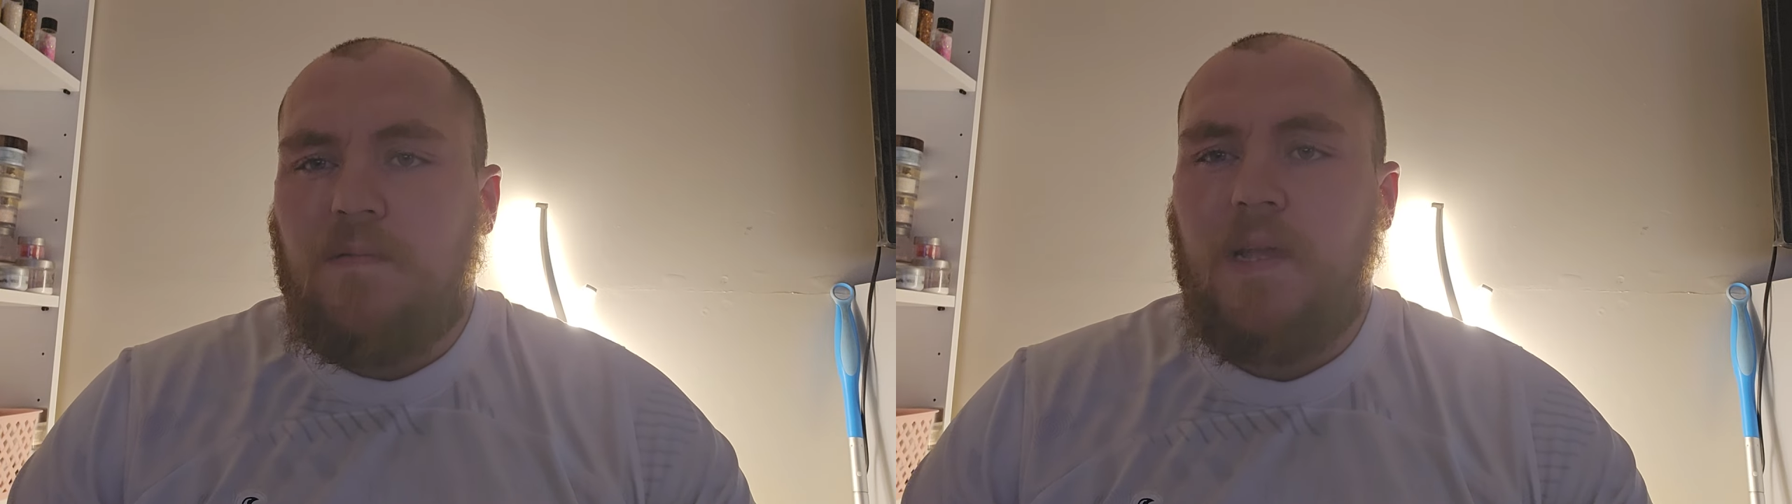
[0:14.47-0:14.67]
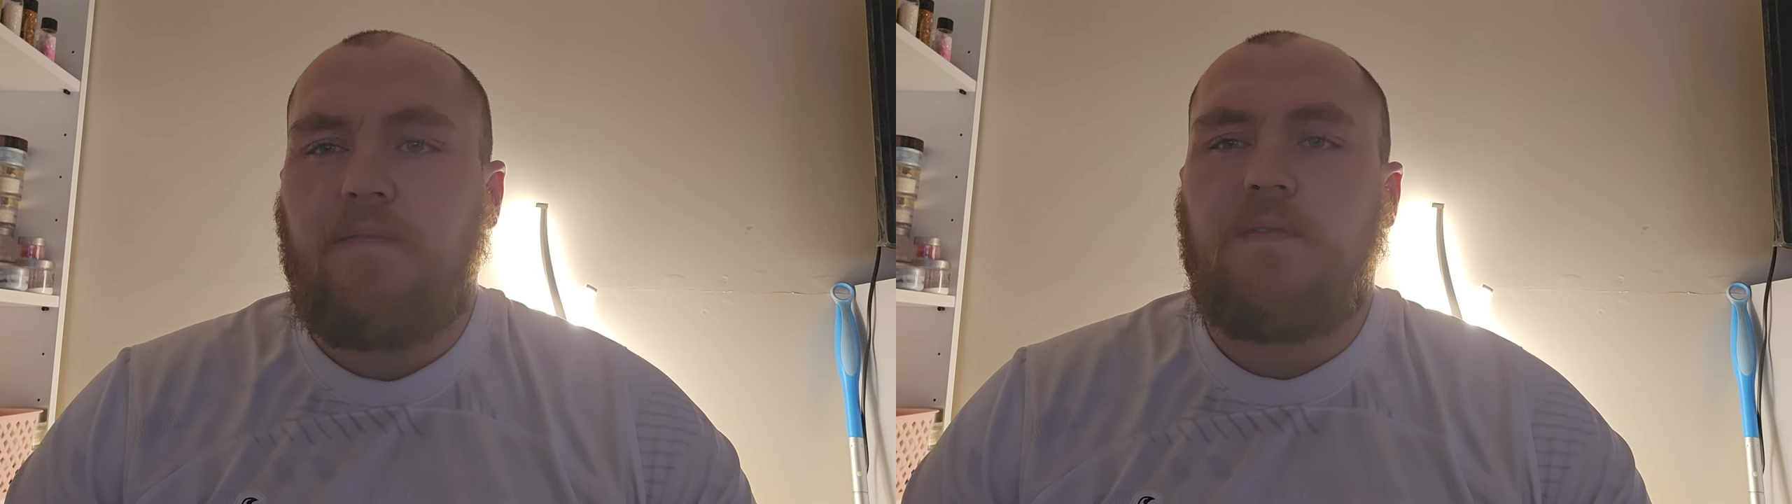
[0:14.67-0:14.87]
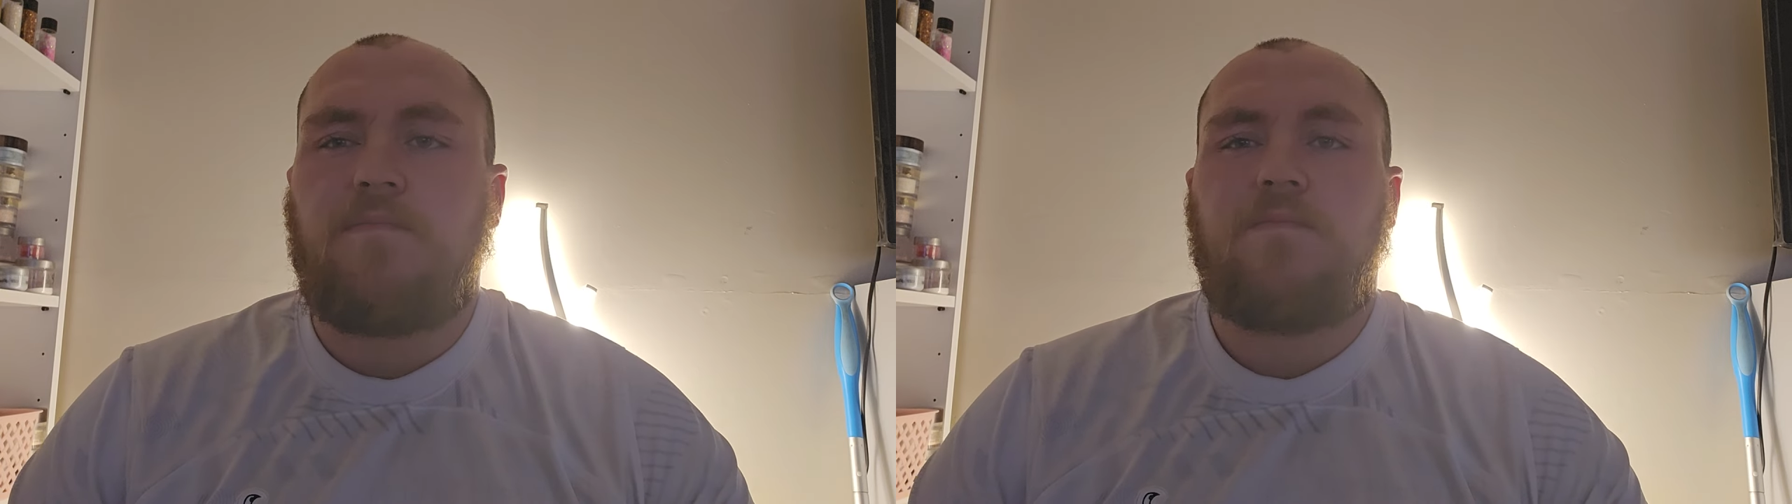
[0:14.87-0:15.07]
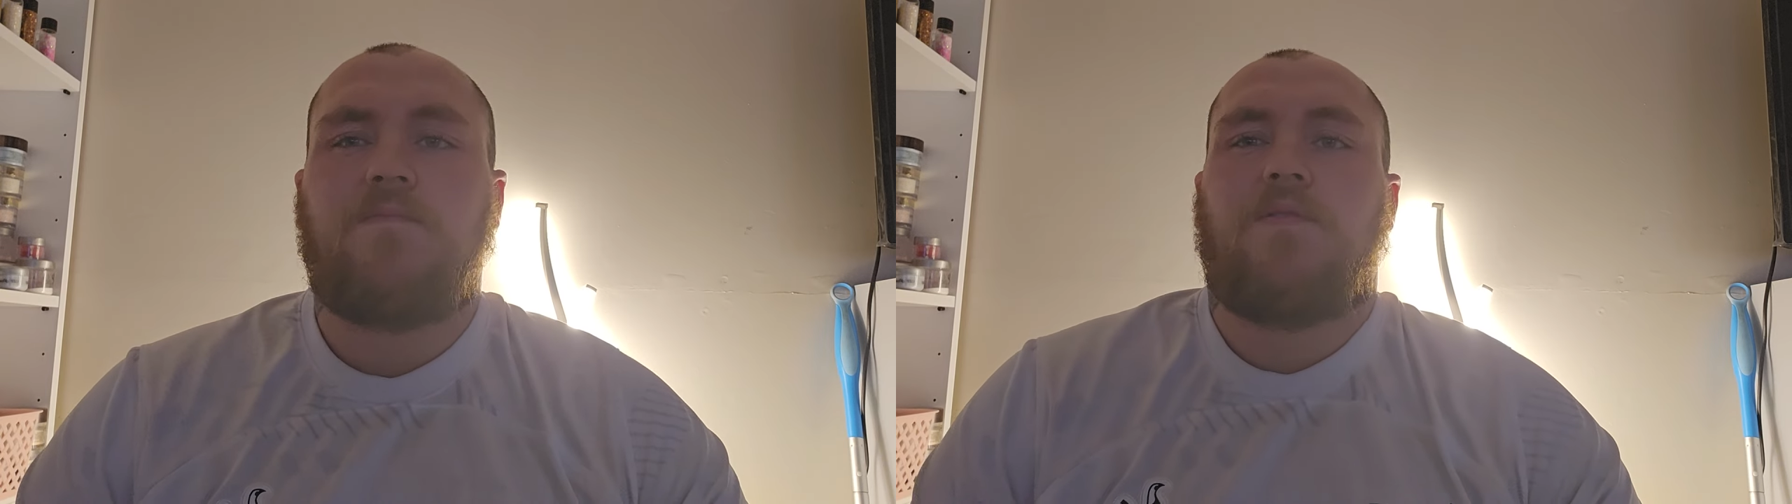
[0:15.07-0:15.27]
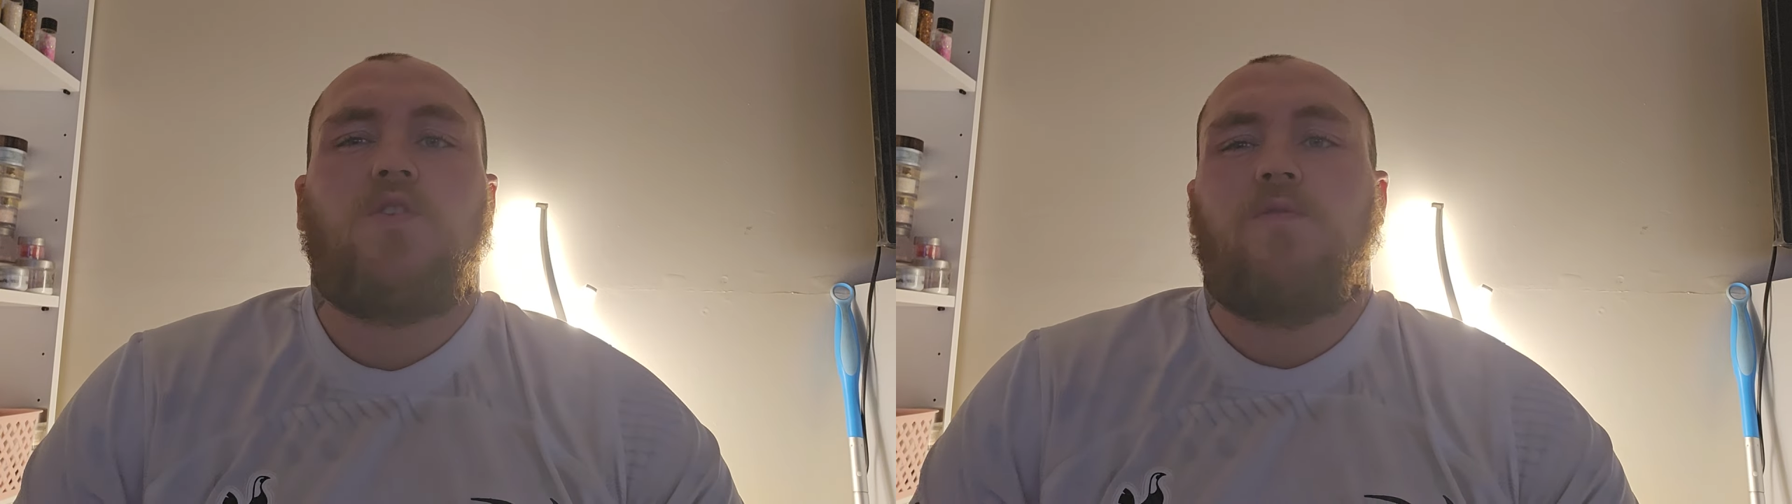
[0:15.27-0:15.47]
leaving
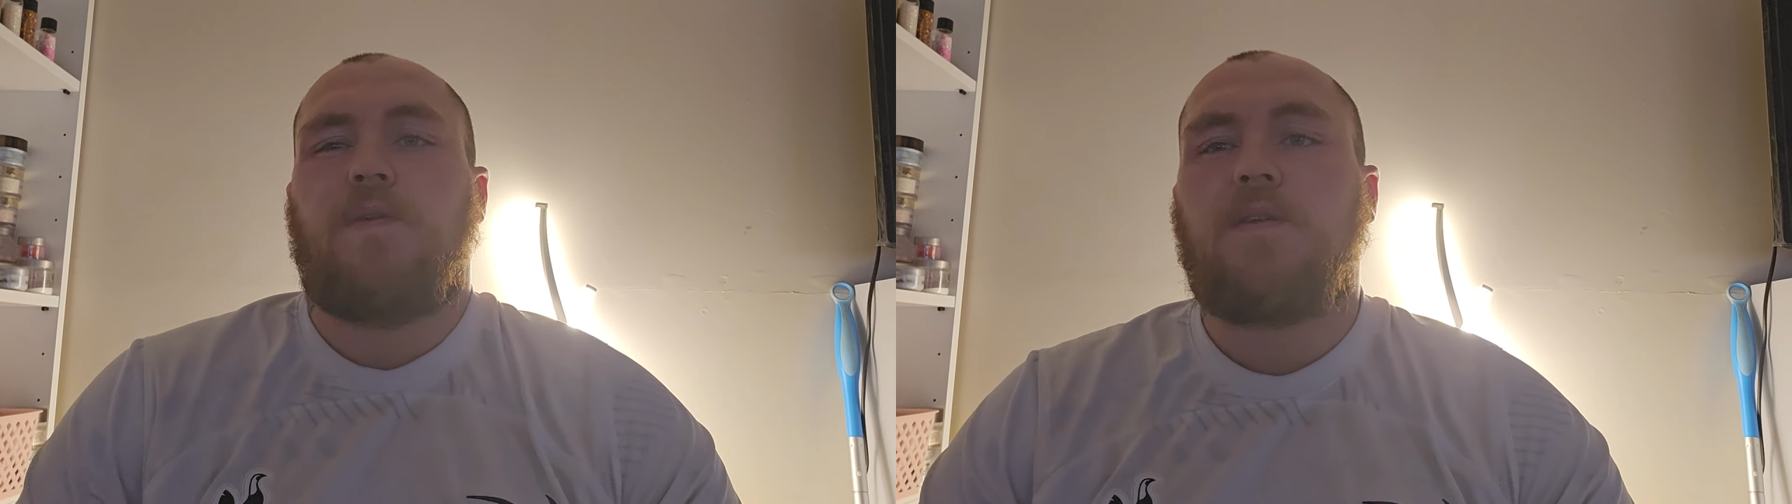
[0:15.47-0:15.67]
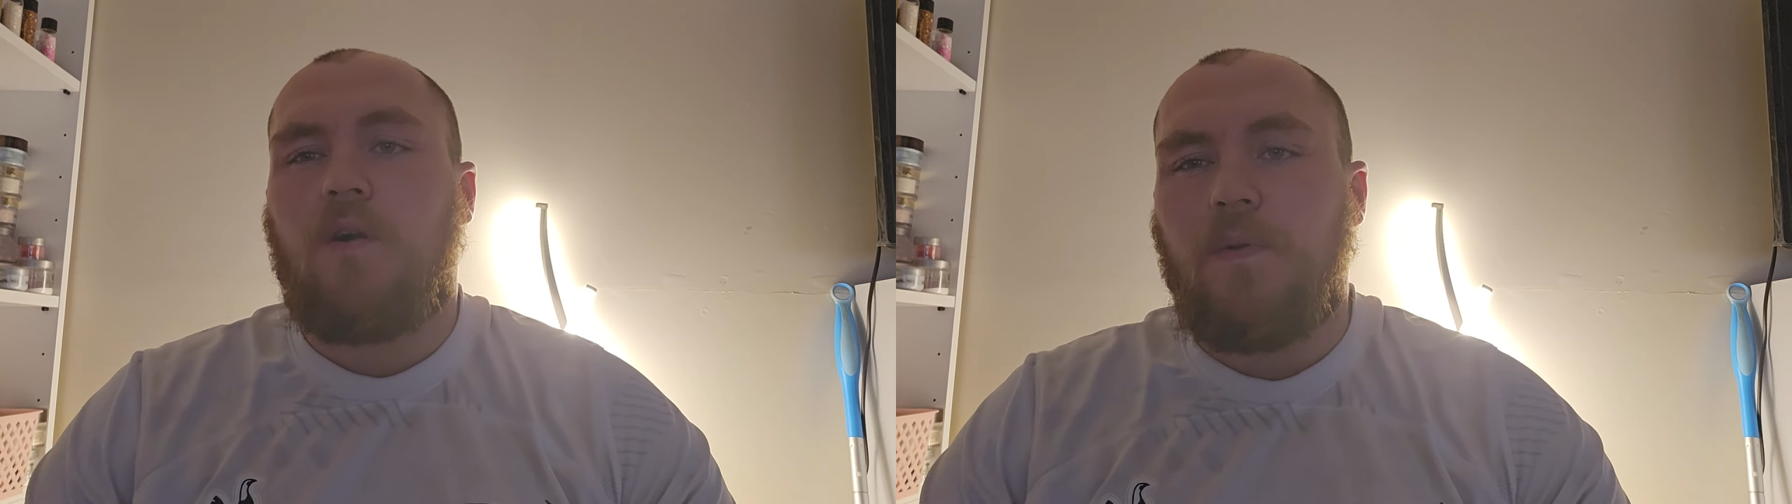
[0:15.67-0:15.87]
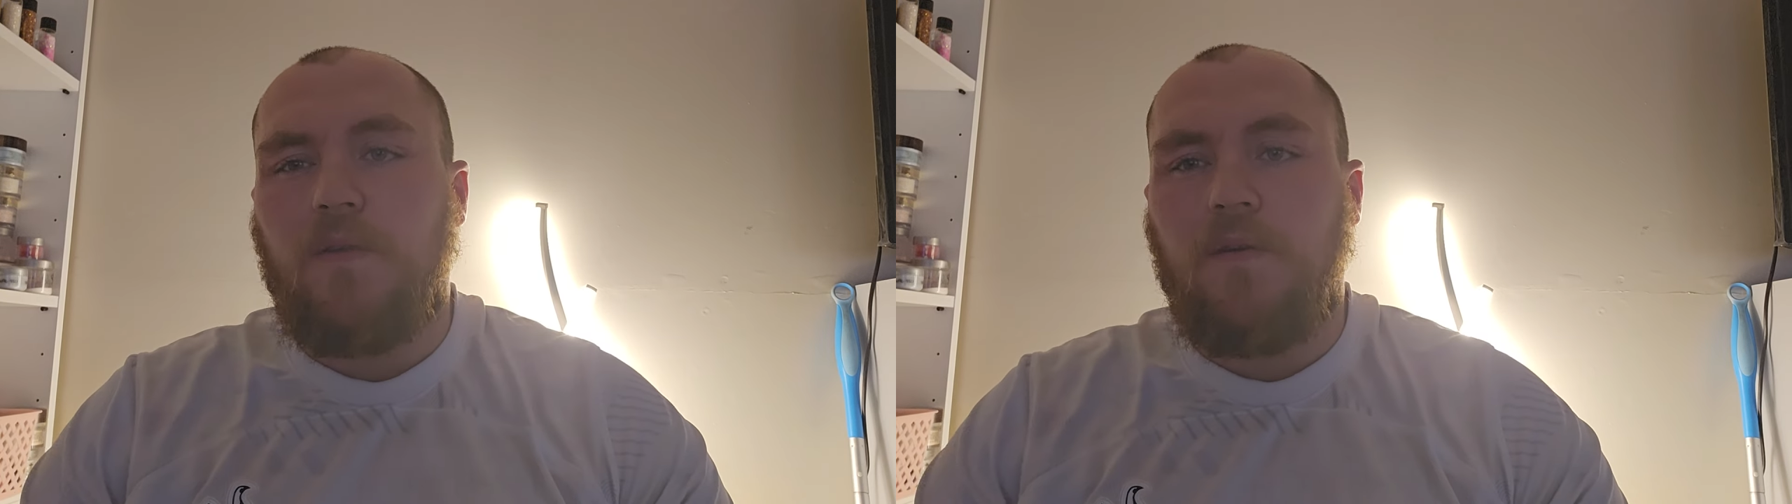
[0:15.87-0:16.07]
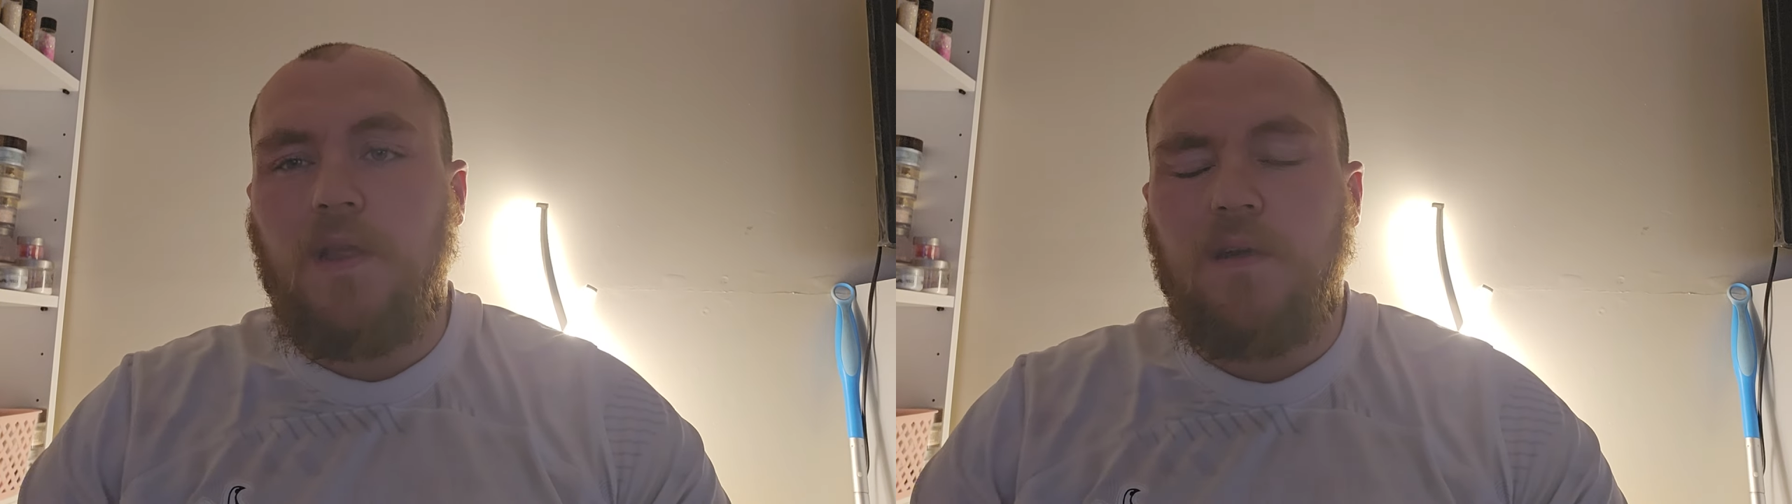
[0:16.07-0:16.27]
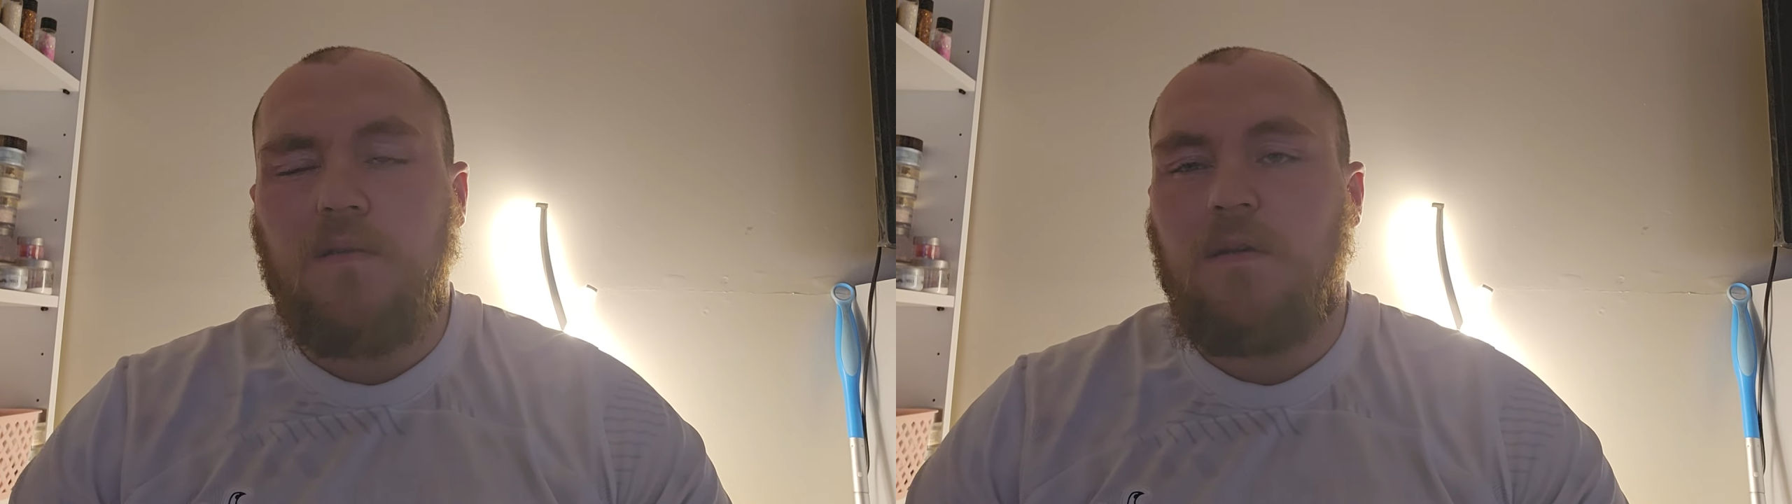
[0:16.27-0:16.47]
stupid comments on
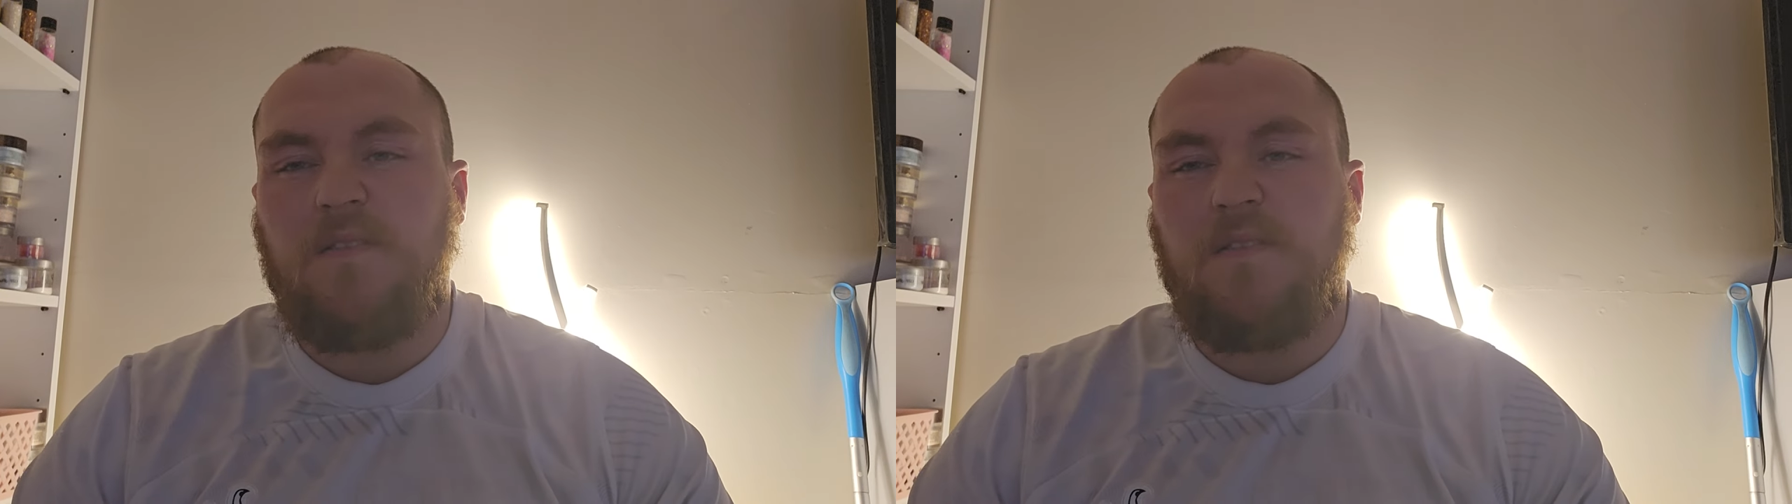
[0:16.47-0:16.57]
there.